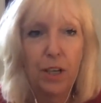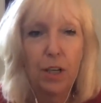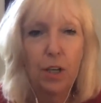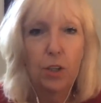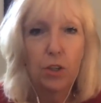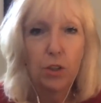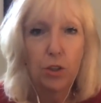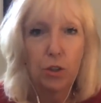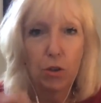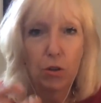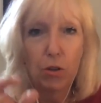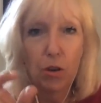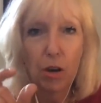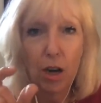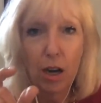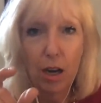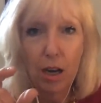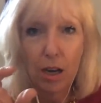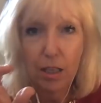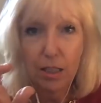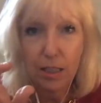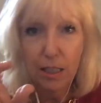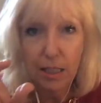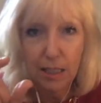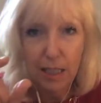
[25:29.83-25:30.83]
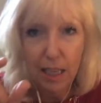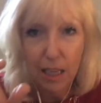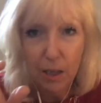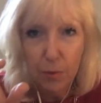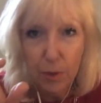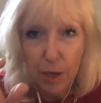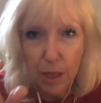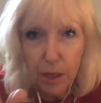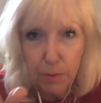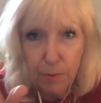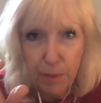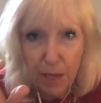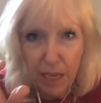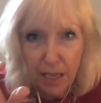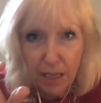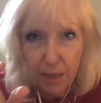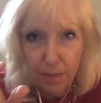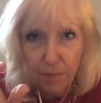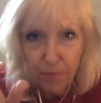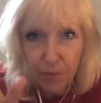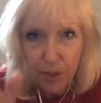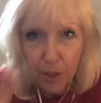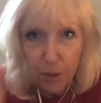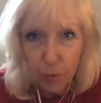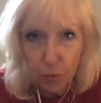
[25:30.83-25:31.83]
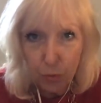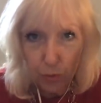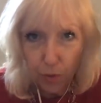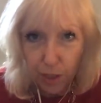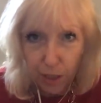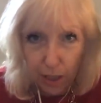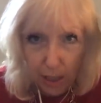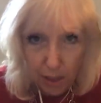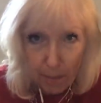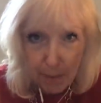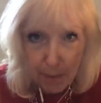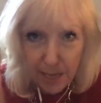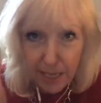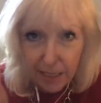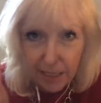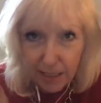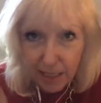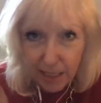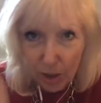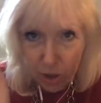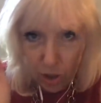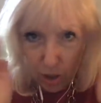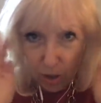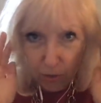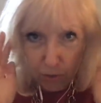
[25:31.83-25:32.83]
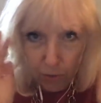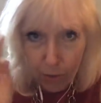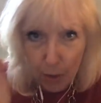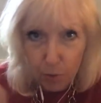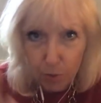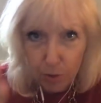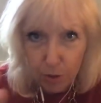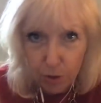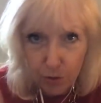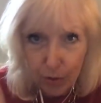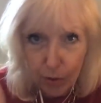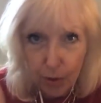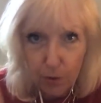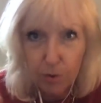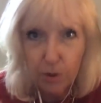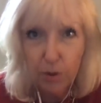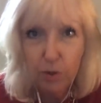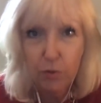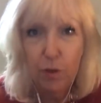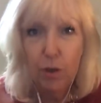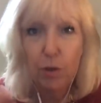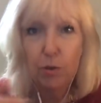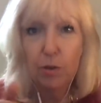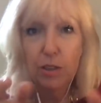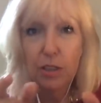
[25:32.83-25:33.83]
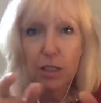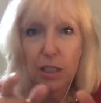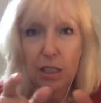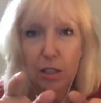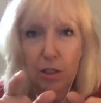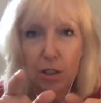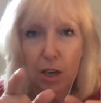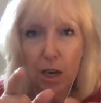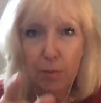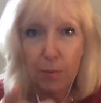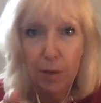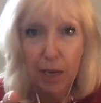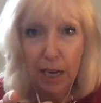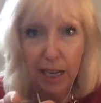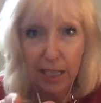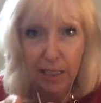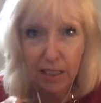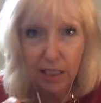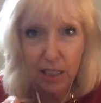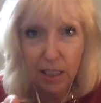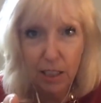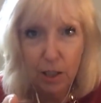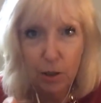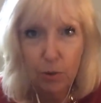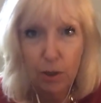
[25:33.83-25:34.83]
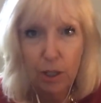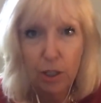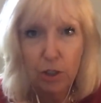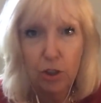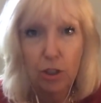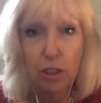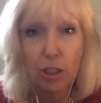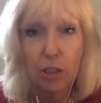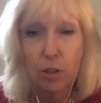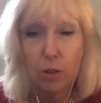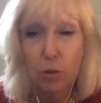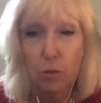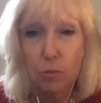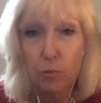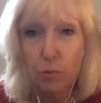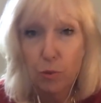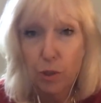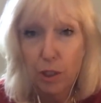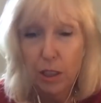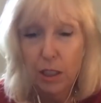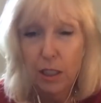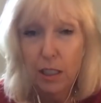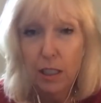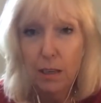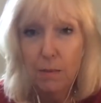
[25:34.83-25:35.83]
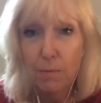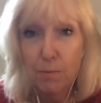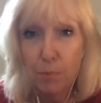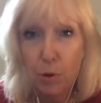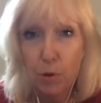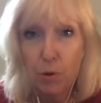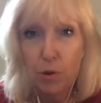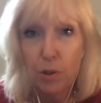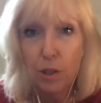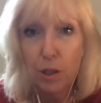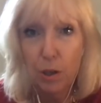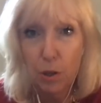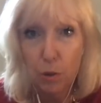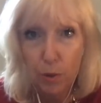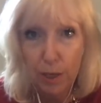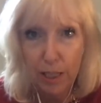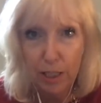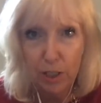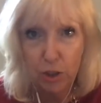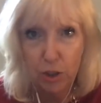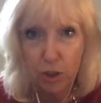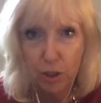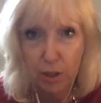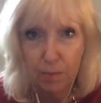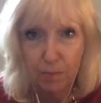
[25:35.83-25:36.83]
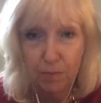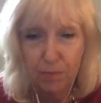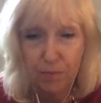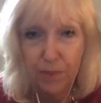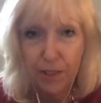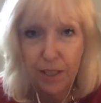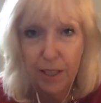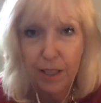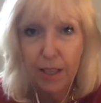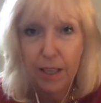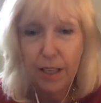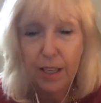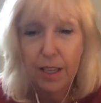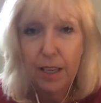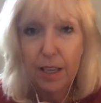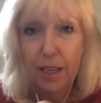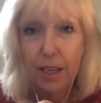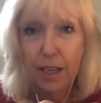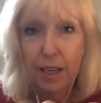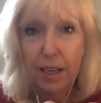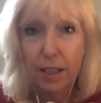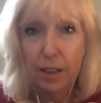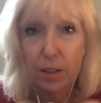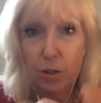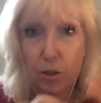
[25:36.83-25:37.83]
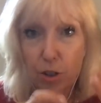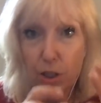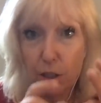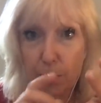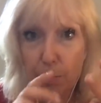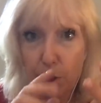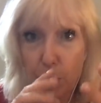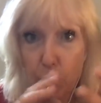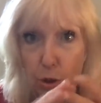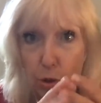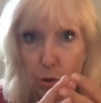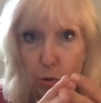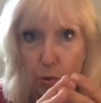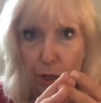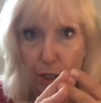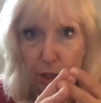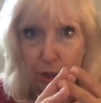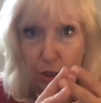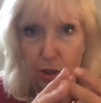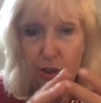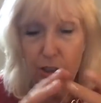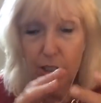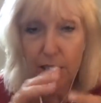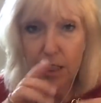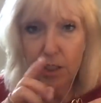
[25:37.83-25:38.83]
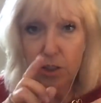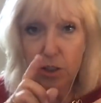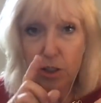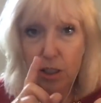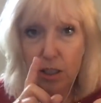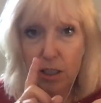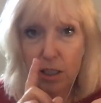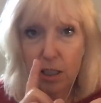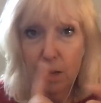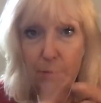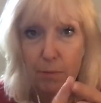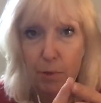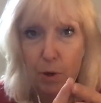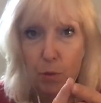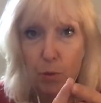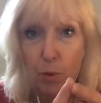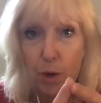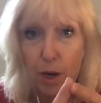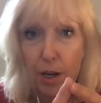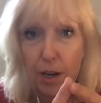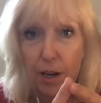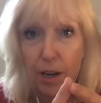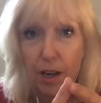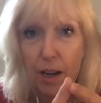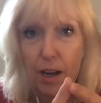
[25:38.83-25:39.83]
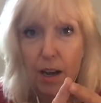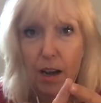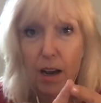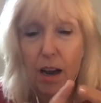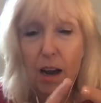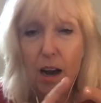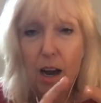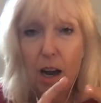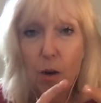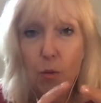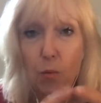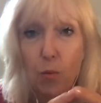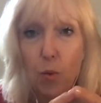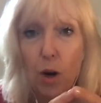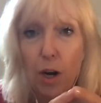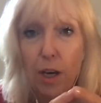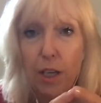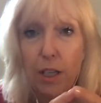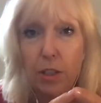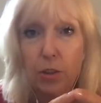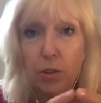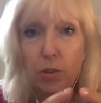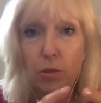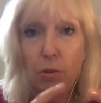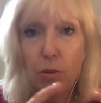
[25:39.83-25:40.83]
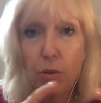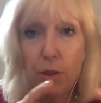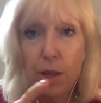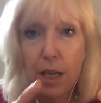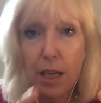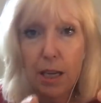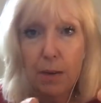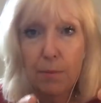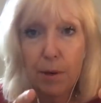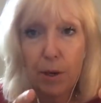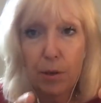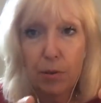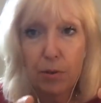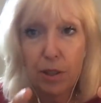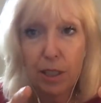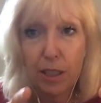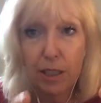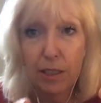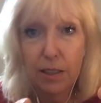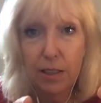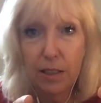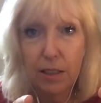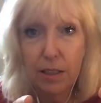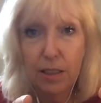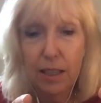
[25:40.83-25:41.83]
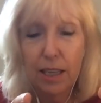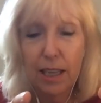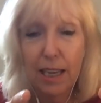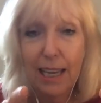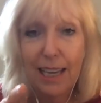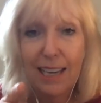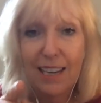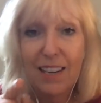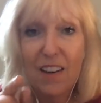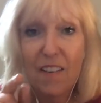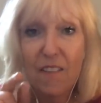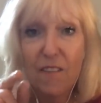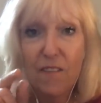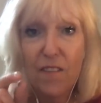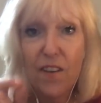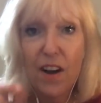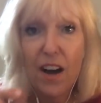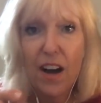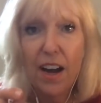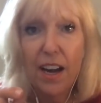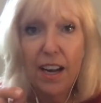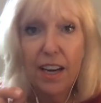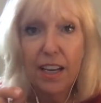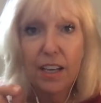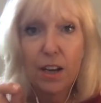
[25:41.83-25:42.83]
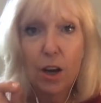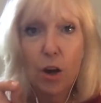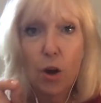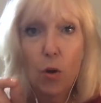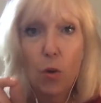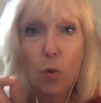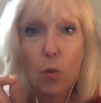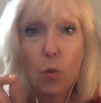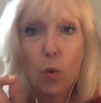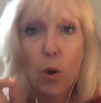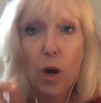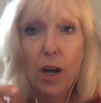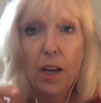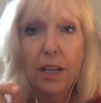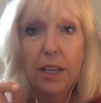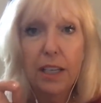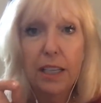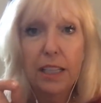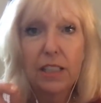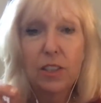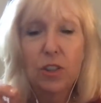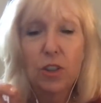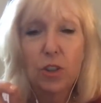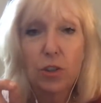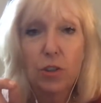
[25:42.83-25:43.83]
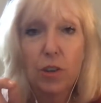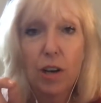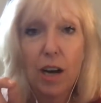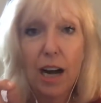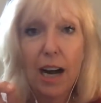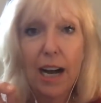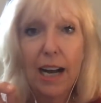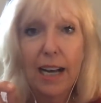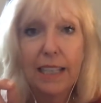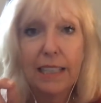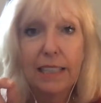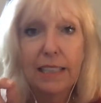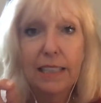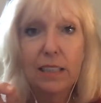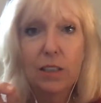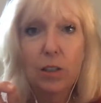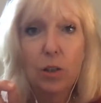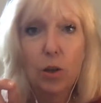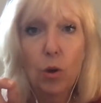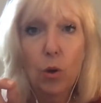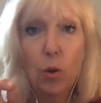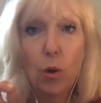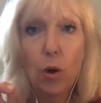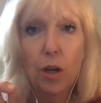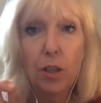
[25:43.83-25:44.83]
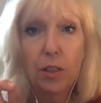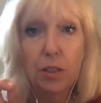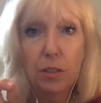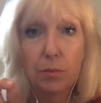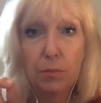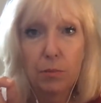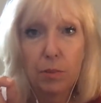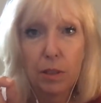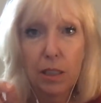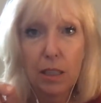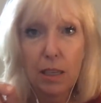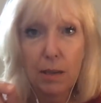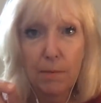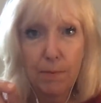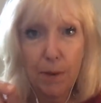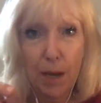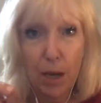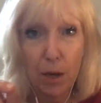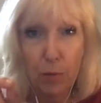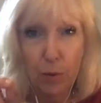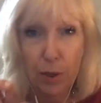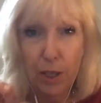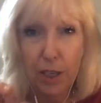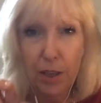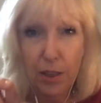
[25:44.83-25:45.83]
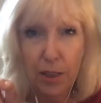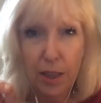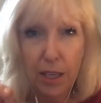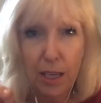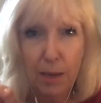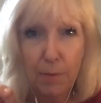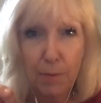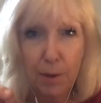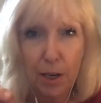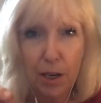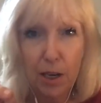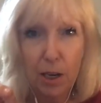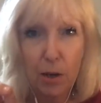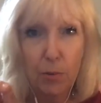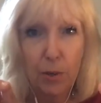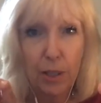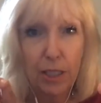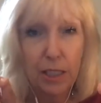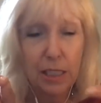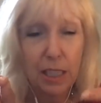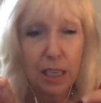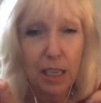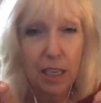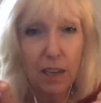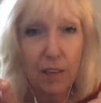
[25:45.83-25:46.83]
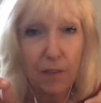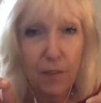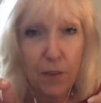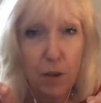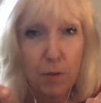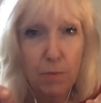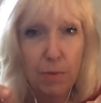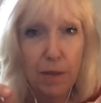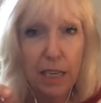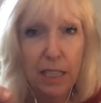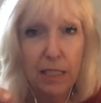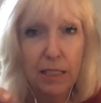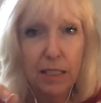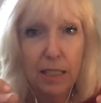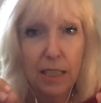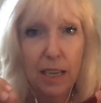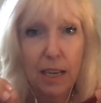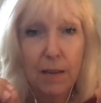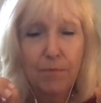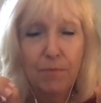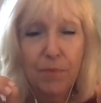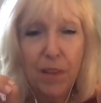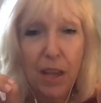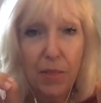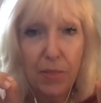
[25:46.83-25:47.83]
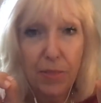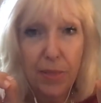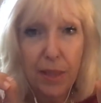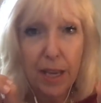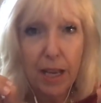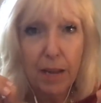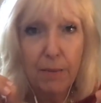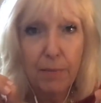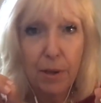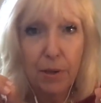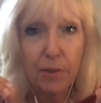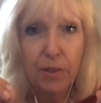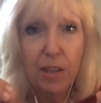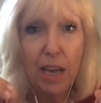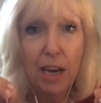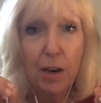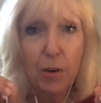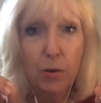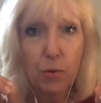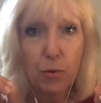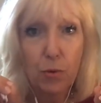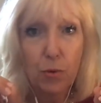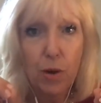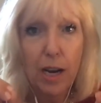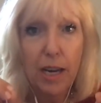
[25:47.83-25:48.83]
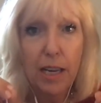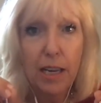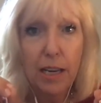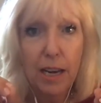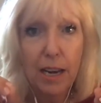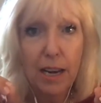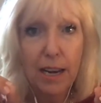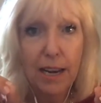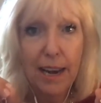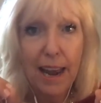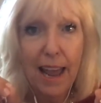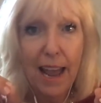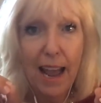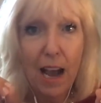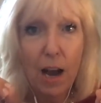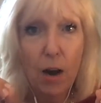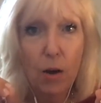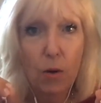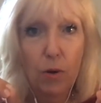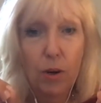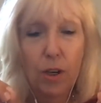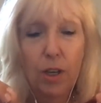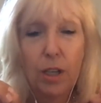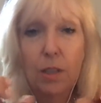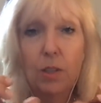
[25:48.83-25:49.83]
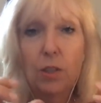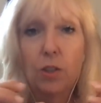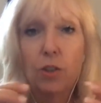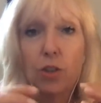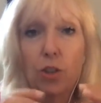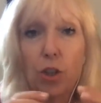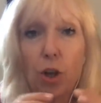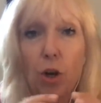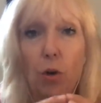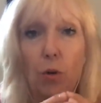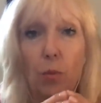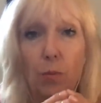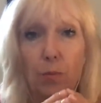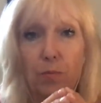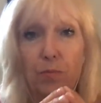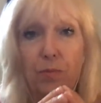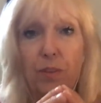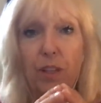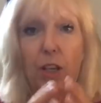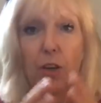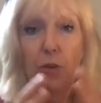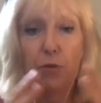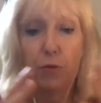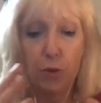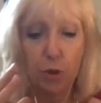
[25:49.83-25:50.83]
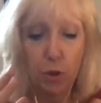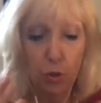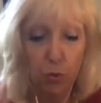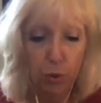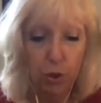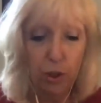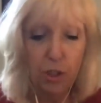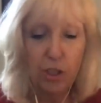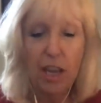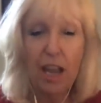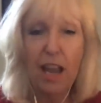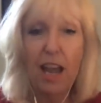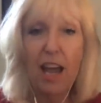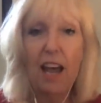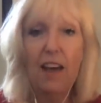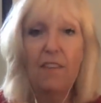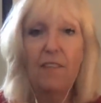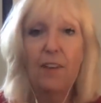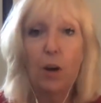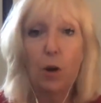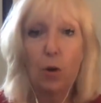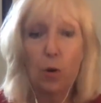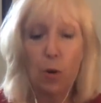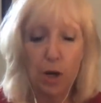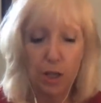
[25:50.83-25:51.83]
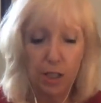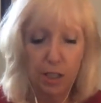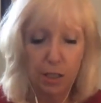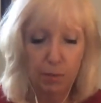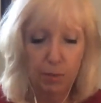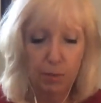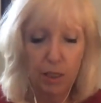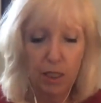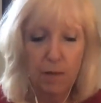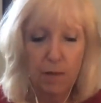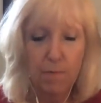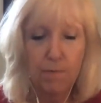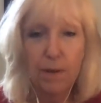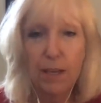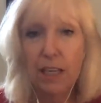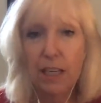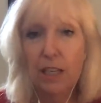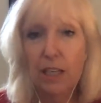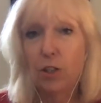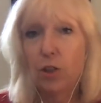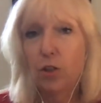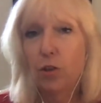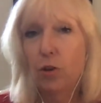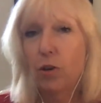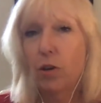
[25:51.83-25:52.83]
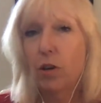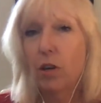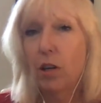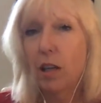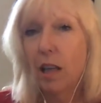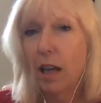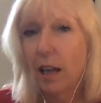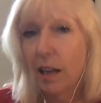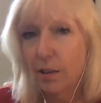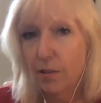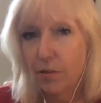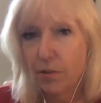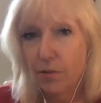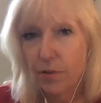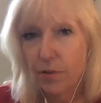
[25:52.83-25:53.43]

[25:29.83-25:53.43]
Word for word: So stay with me, really pay attention, focus, focus, focus. Here, I'm going to ask you a question. It's a really important question. There's going to be two questions actually. Number one, I want you to think about this and define what is your ideal quantum leap. I want you to think about it. I want you to take a few minutes and think about that right now. So, if you were to have a quantum leap in your life,